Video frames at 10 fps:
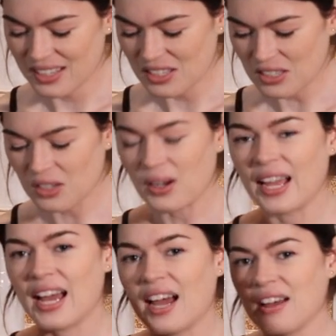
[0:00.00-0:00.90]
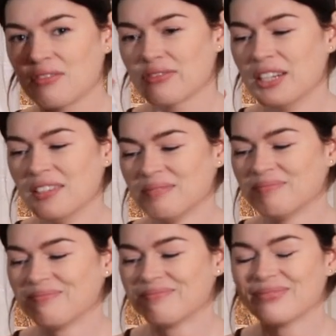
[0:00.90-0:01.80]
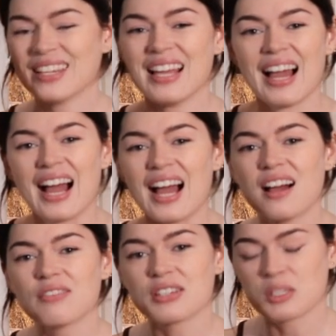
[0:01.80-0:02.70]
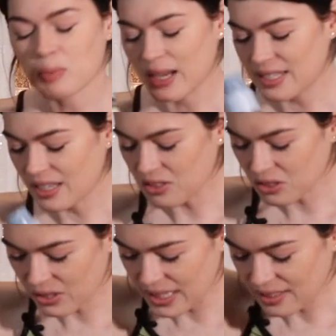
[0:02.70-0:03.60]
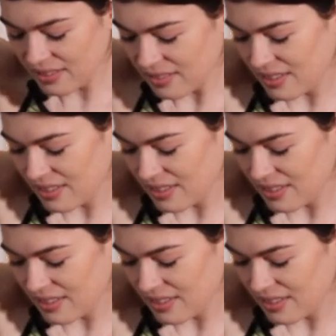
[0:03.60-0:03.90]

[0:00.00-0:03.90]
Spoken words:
So I have, I have a spray sunscreen,